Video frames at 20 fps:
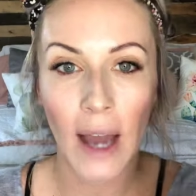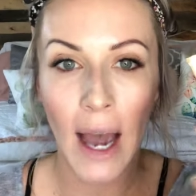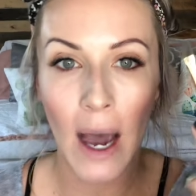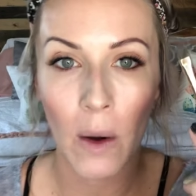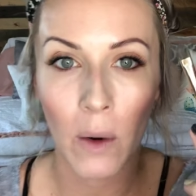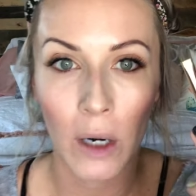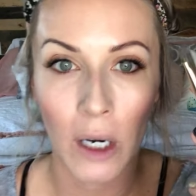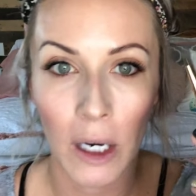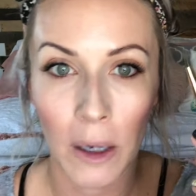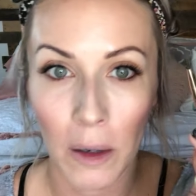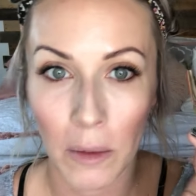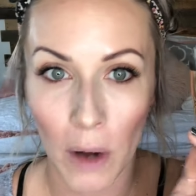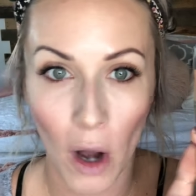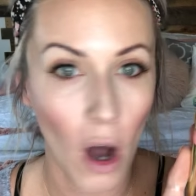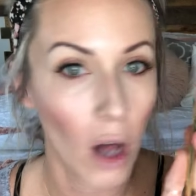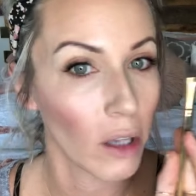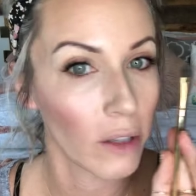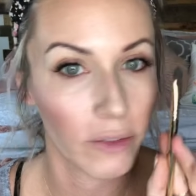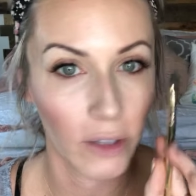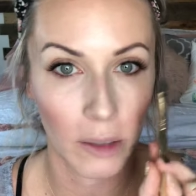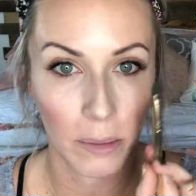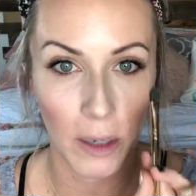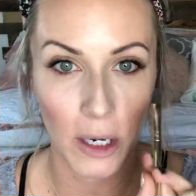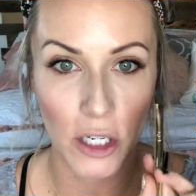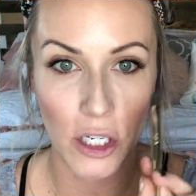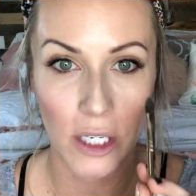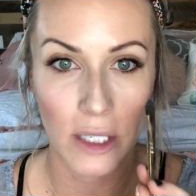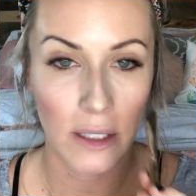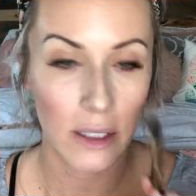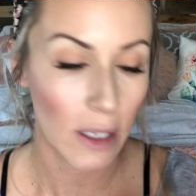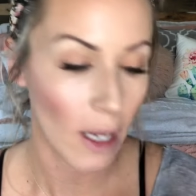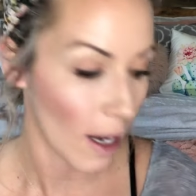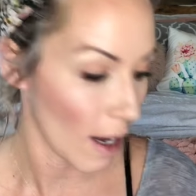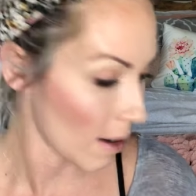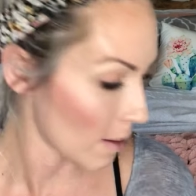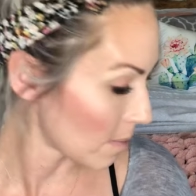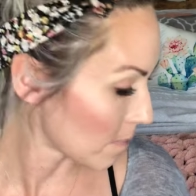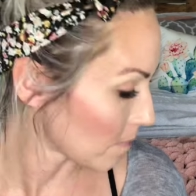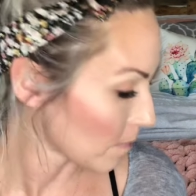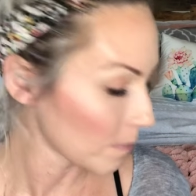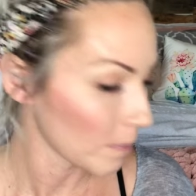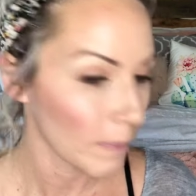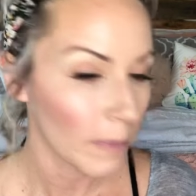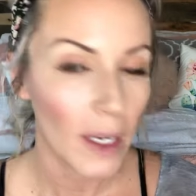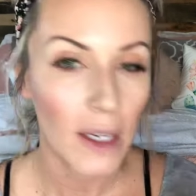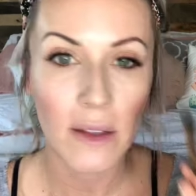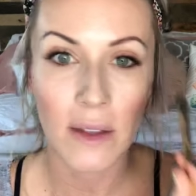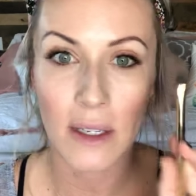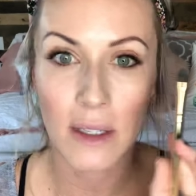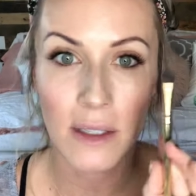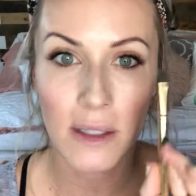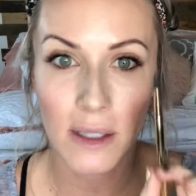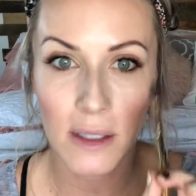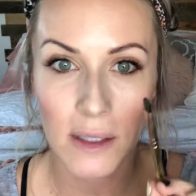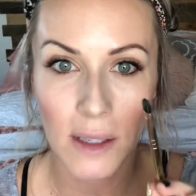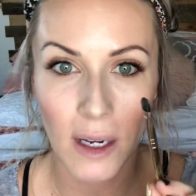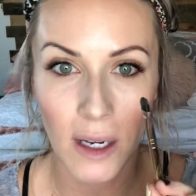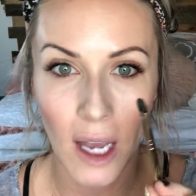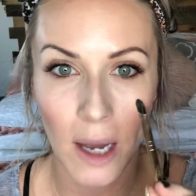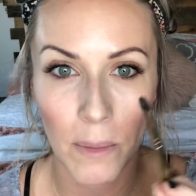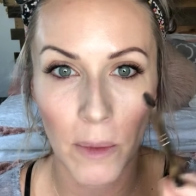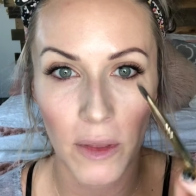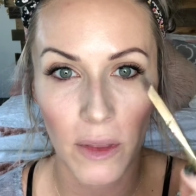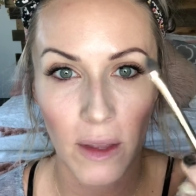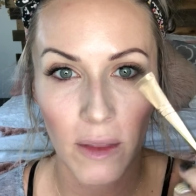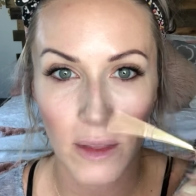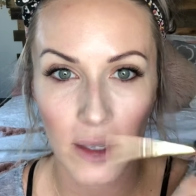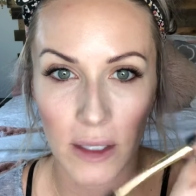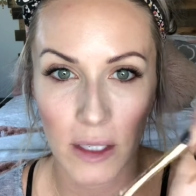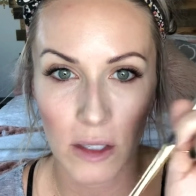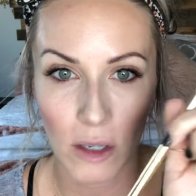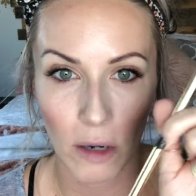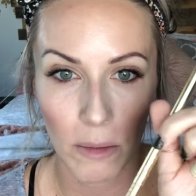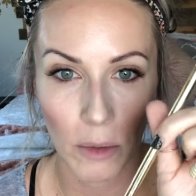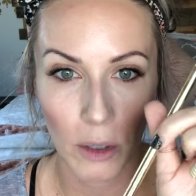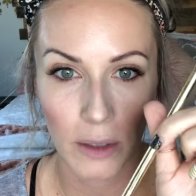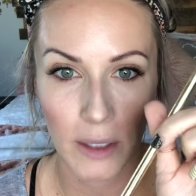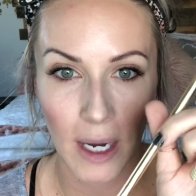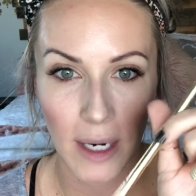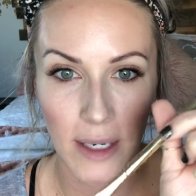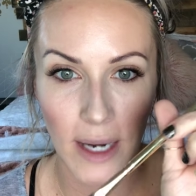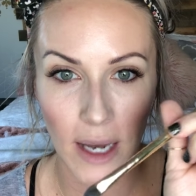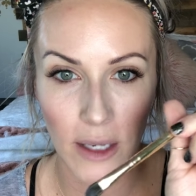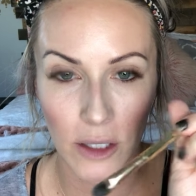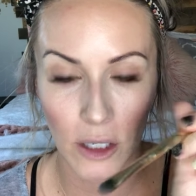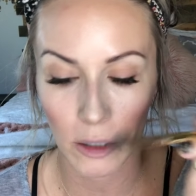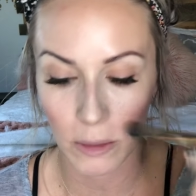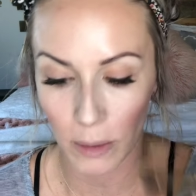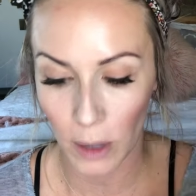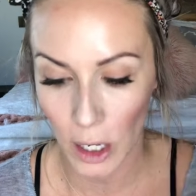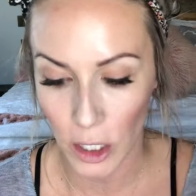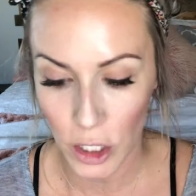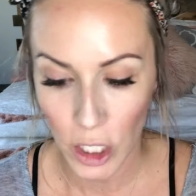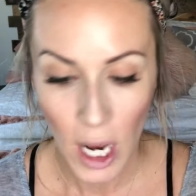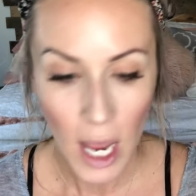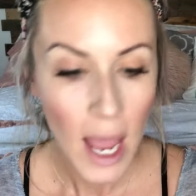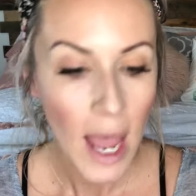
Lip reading: all of our brushes. This does not come with it. This is our multitasker brush.